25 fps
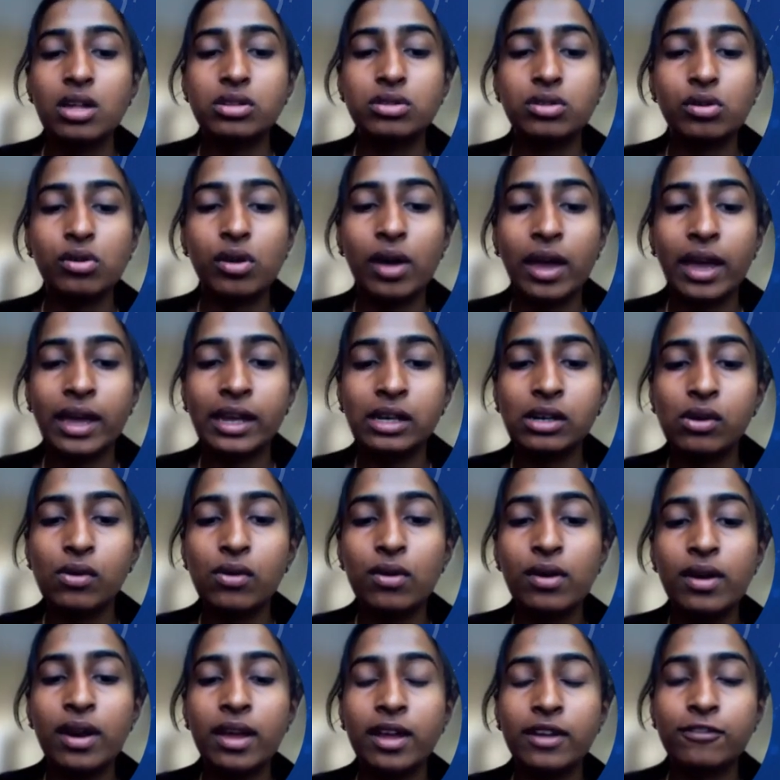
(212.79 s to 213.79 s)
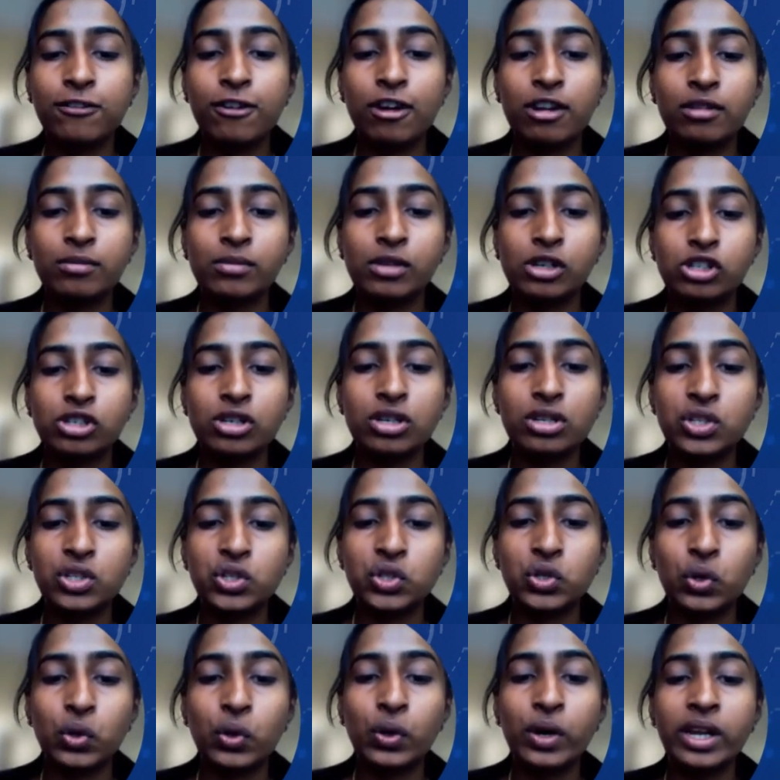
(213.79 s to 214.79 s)
So encode information
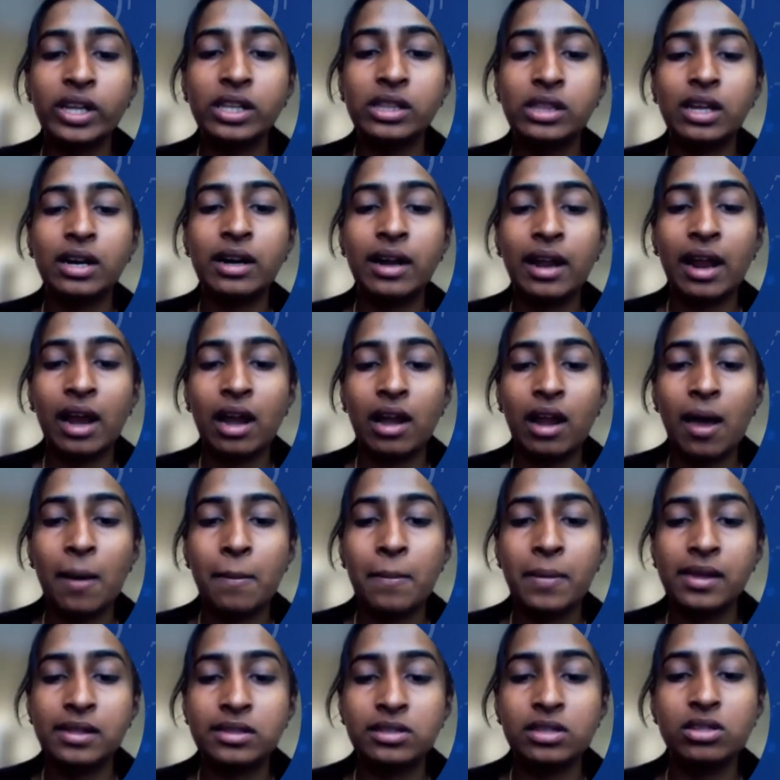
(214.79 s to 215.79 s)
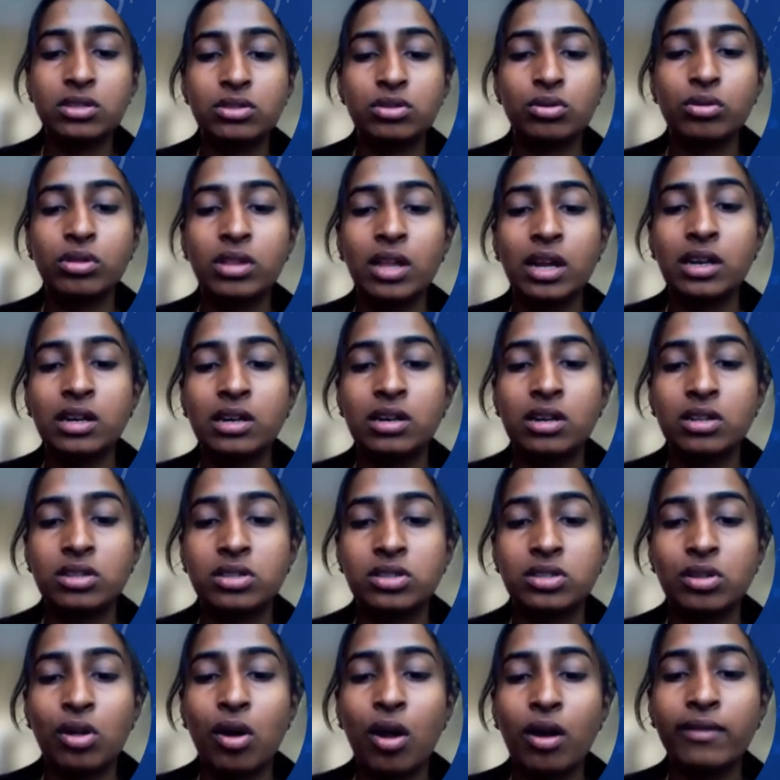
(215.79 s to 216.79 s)
stored in the databases so that it
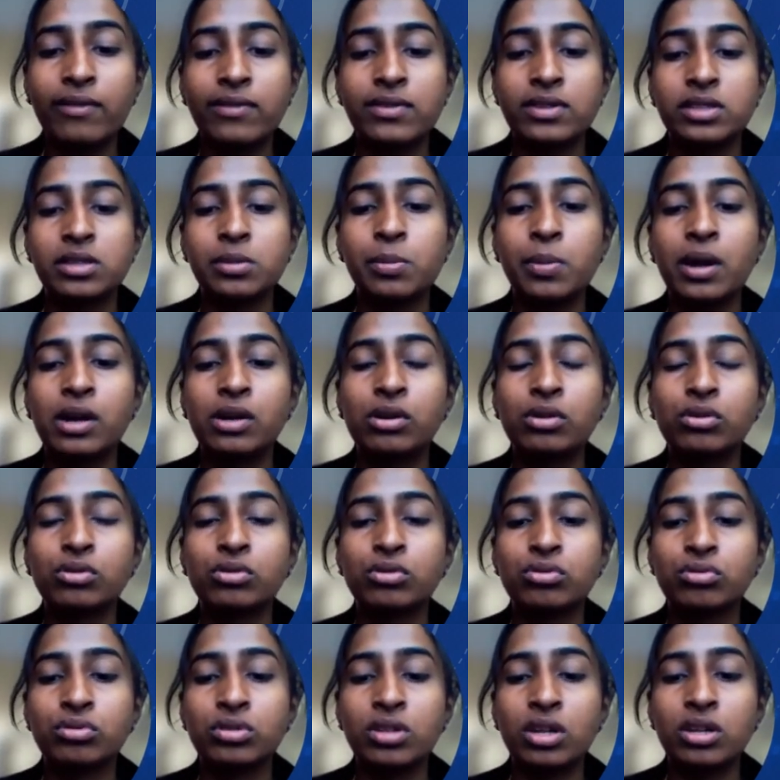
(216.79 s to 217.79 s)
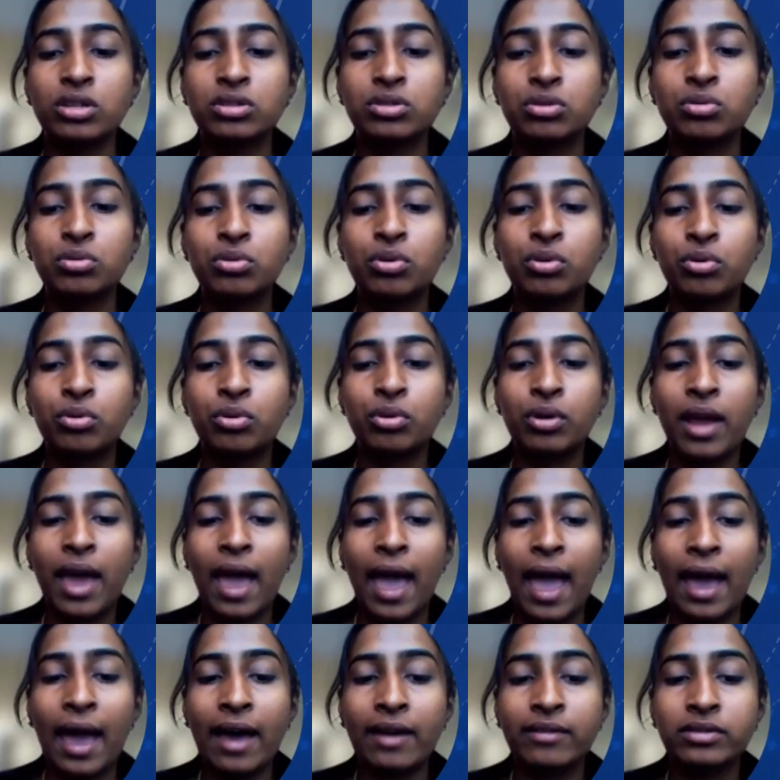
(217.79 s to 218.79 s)
is not visible to users who don't
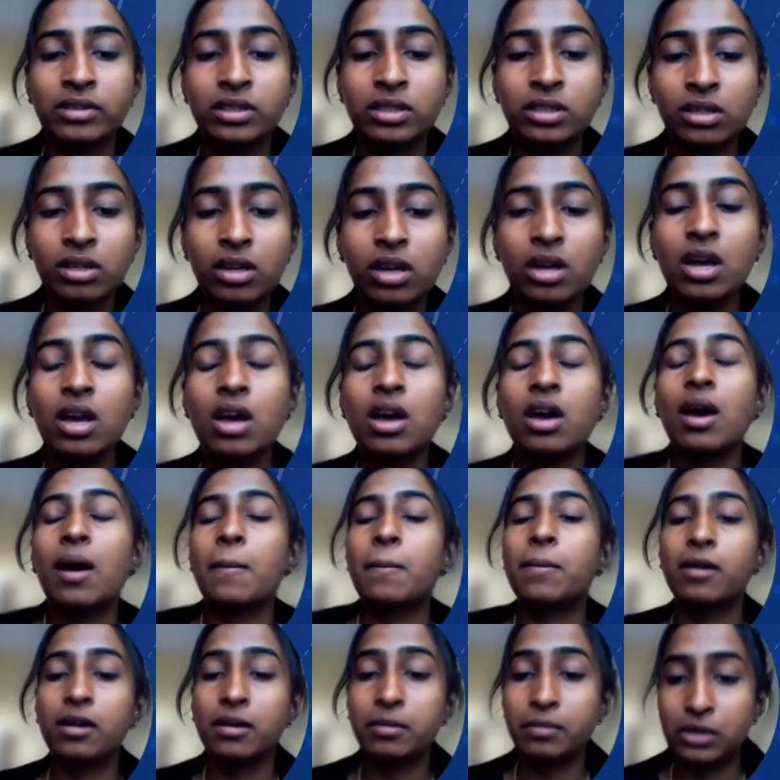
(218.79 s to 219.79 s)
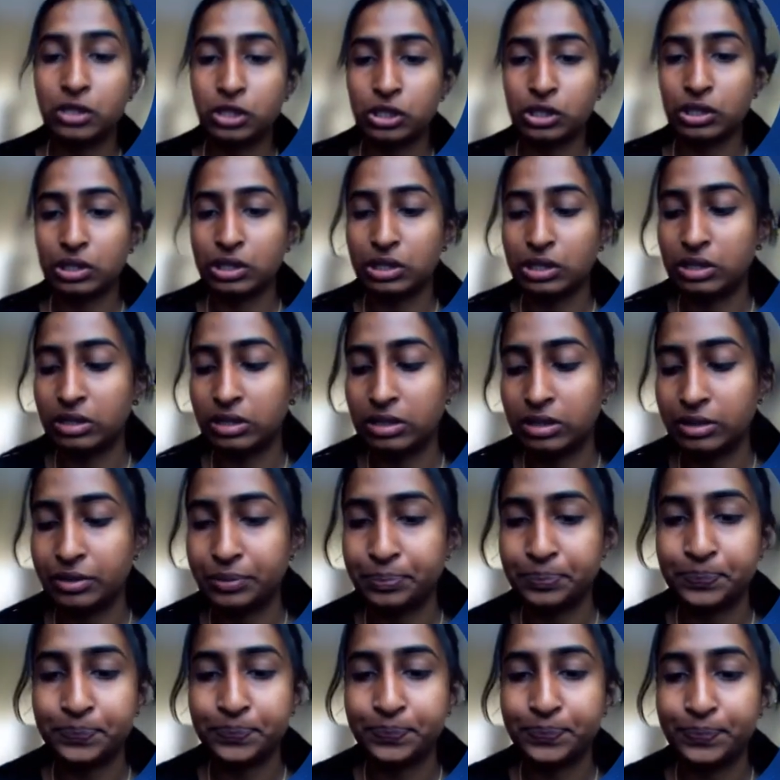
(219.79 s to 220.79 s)
have the permissions.